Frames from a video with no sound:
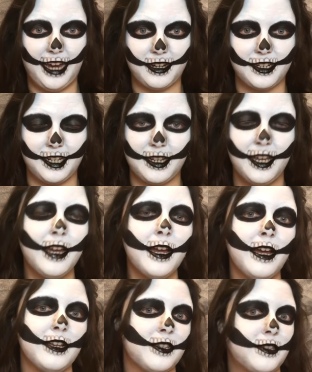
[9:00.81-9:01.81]
tactic.
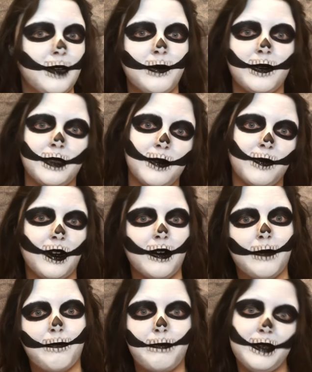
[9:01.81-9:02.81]
Some of them
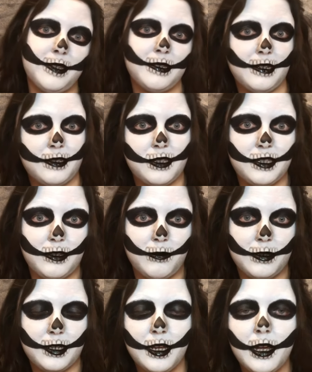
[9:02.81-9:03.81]
wear a business
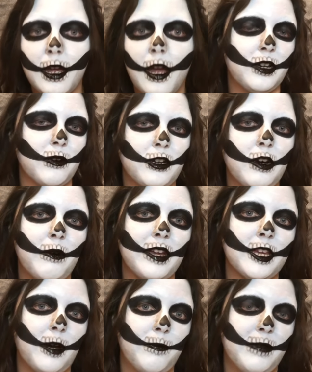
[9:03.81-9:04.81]
suit. So
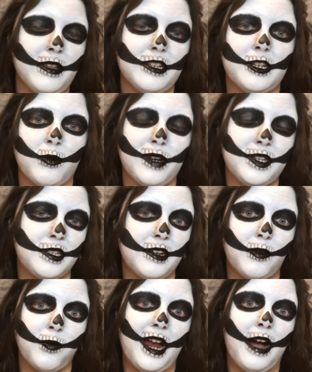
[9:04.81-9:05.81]
going a
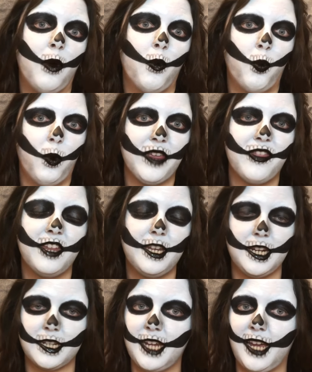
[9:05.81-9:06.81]
militaristic route with the
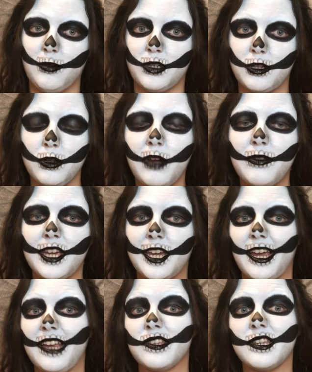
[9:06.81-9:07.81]
dictator's
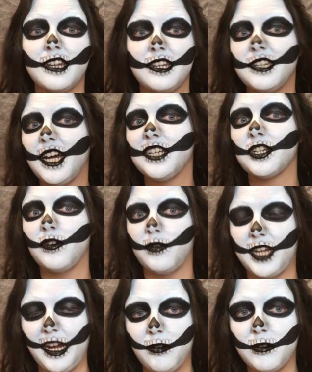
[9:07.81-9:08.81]
clothing is an
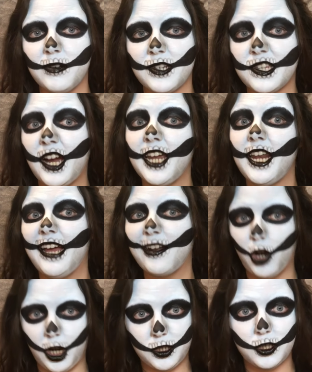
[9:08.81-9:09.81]
intentional character design
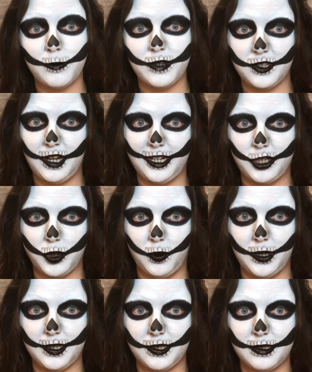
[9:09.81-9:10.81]
and costume design
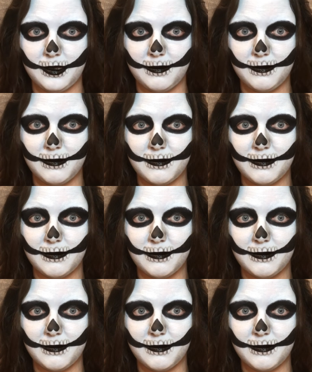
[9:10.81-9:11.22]
choice.